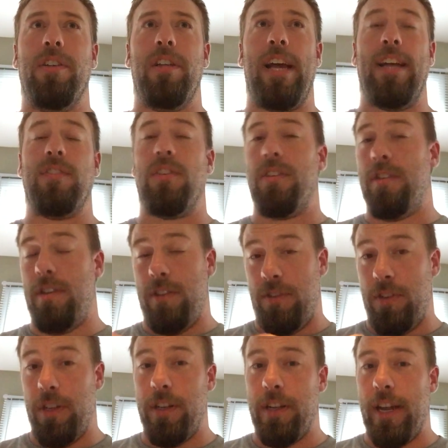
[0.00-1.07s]
as
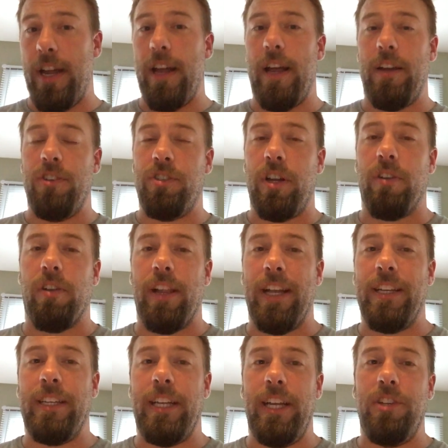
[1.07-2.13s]
a general
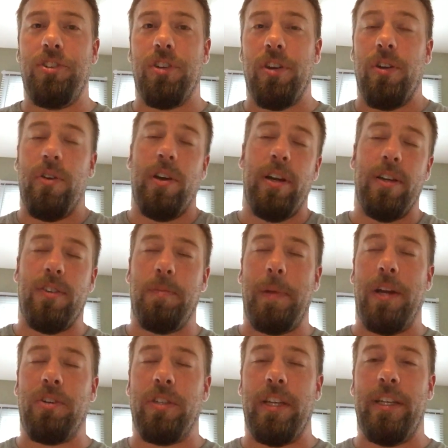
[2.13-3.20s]
ed teacher or a
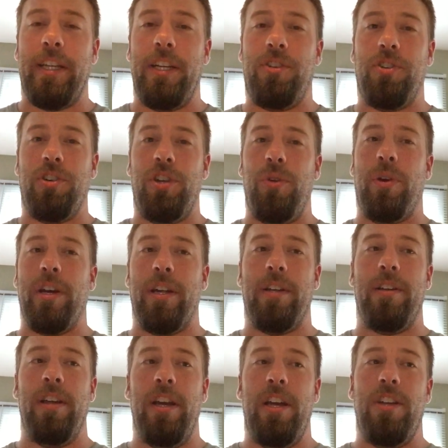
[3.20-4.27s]
special ed teacher, you
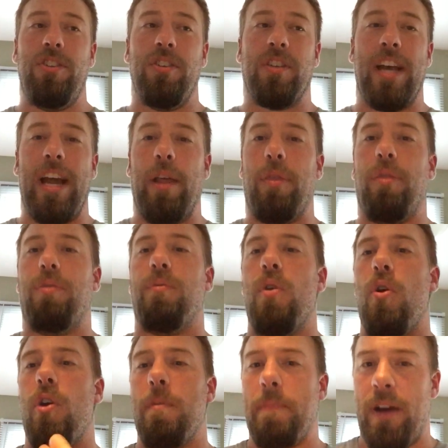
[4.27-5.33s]
could just kind of
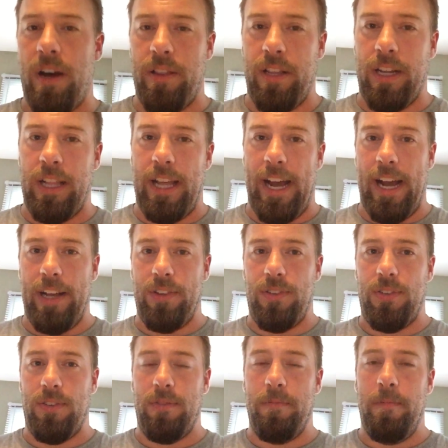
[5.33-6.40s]
throw it upon the
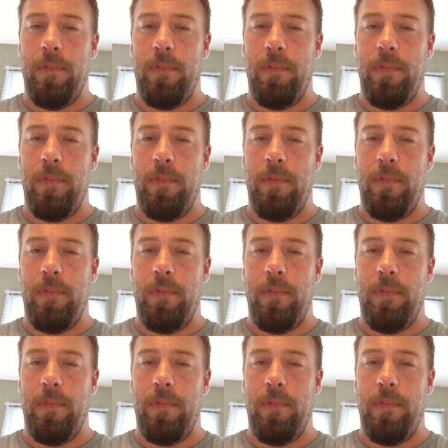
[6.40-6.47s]
class.